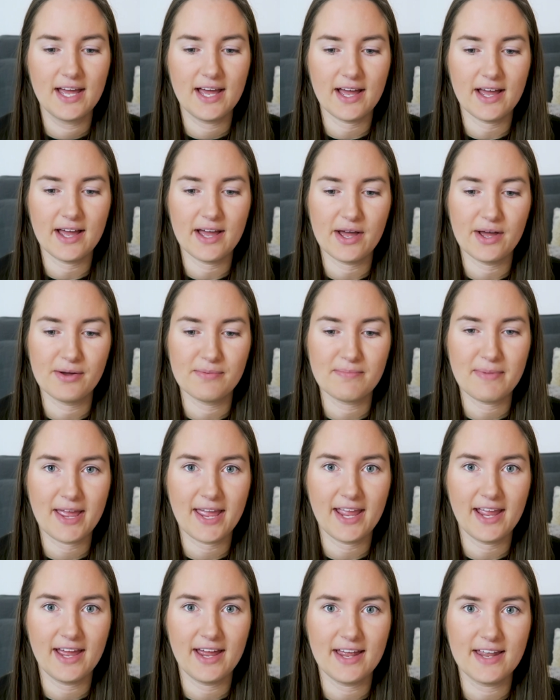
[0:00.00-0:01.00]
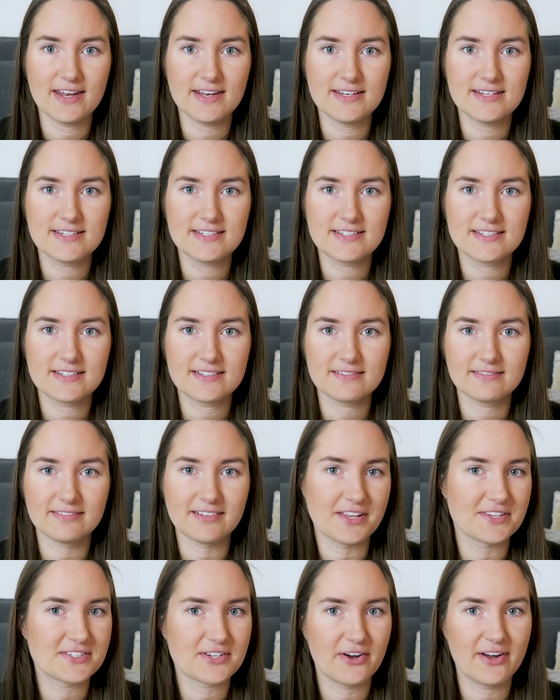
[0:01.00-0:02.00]
And
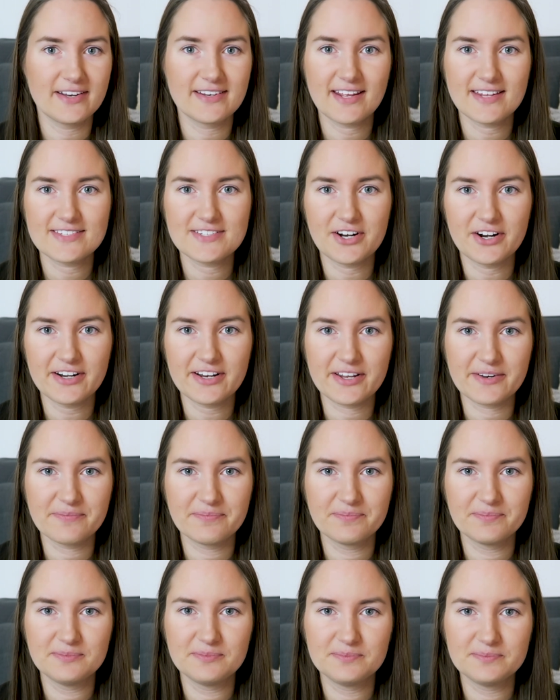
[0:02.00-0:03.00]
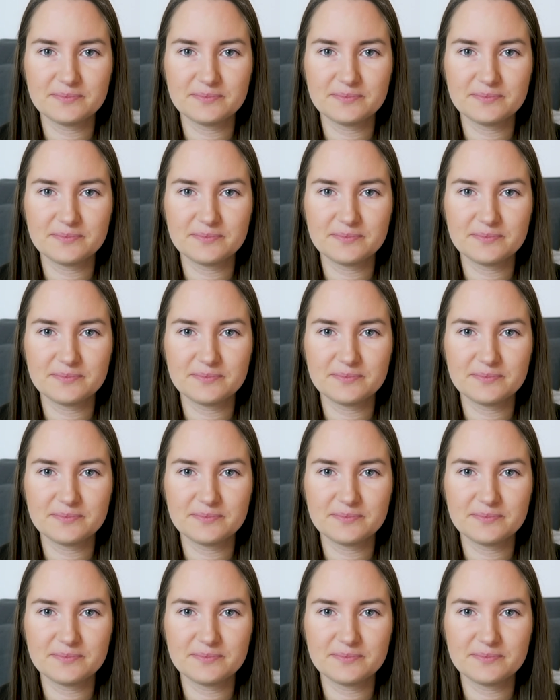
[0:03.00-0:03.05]
let's go ahead and get started.